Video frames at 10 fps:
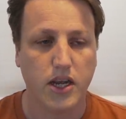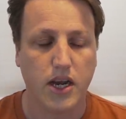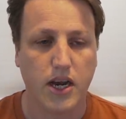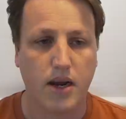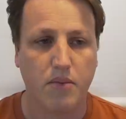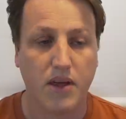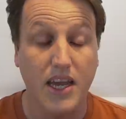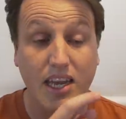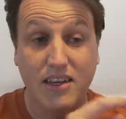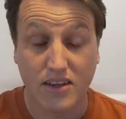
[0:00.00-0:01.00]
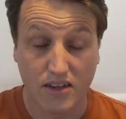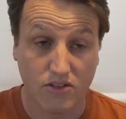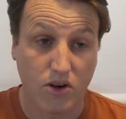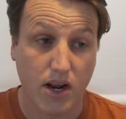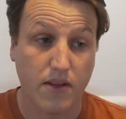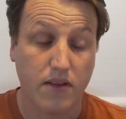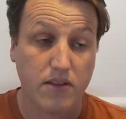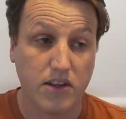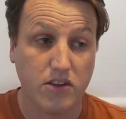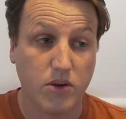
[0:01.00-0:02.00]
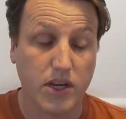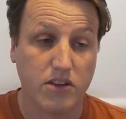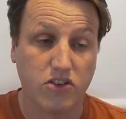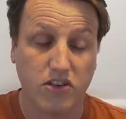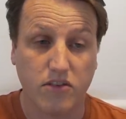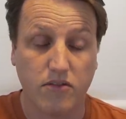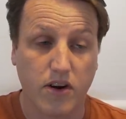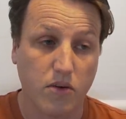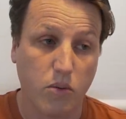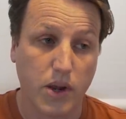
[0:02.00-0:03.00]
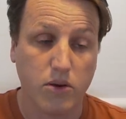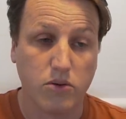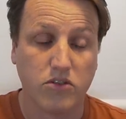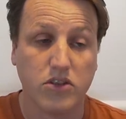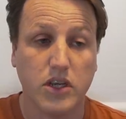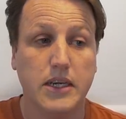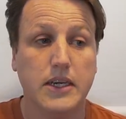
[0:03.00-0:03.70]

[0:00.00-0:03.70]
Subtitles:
The heater is right there. The diesel heater is just in front of the wheels.